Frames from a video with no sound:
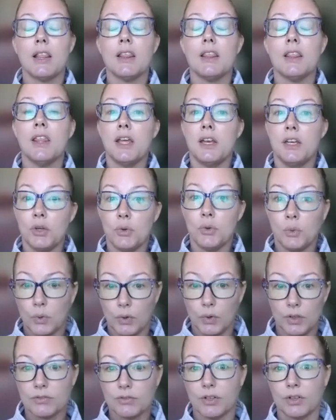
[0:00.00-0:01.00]
then you
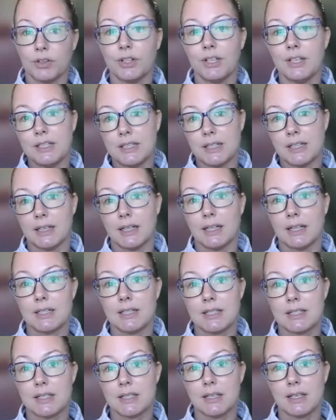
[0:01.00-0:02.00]
would have already done
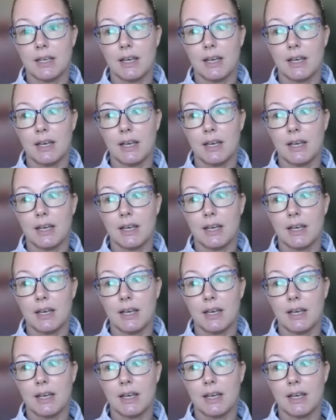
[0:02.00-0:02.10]
it.